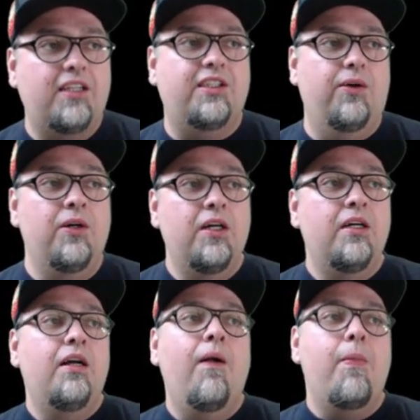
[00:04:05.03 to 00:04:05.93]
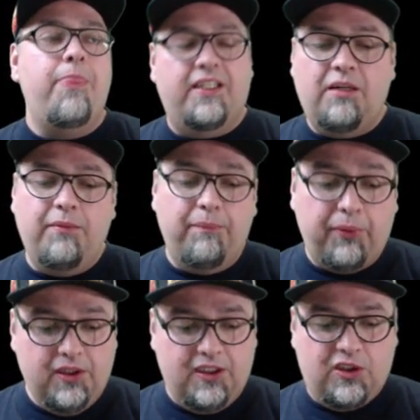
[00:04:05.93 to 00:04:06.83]
So that's going to be
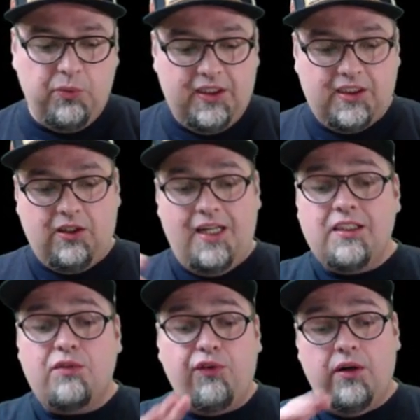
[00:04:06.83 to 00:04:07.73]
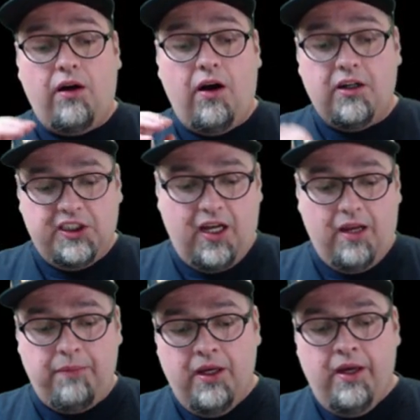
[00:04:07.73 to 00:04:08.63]
pretty sweet. So that's for R-Type.